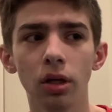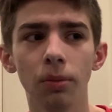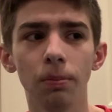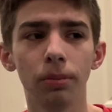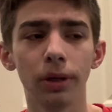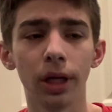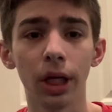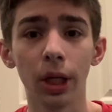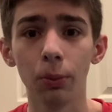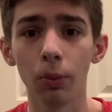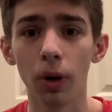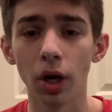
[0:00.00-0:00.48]

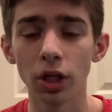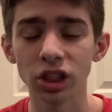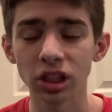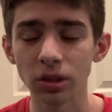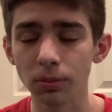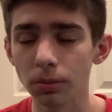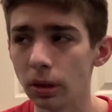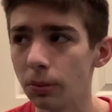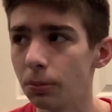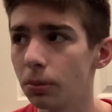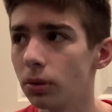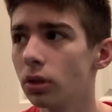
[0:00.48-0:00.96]
brainwashing
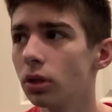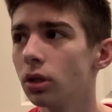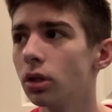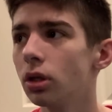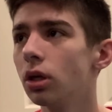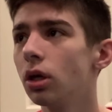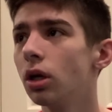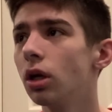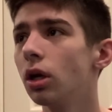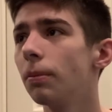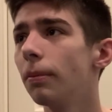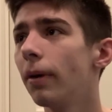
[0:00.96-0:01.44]
people,
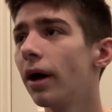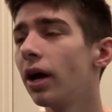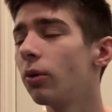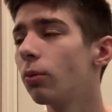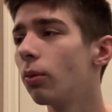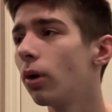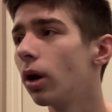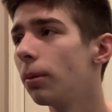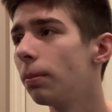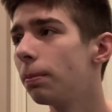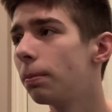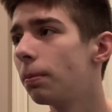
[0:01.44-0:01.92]
mind
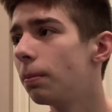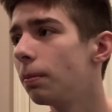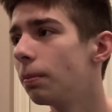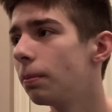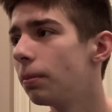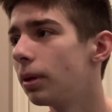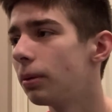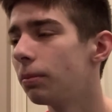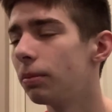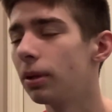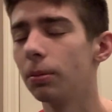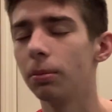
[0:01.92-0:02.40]

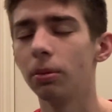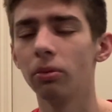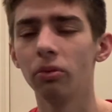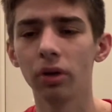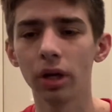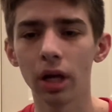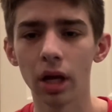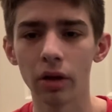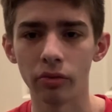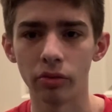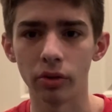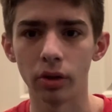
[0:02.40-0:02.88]
wiping people,
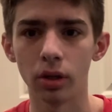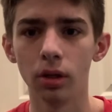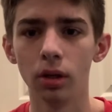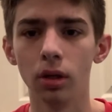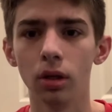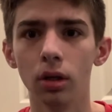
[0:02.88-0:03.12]
whatever.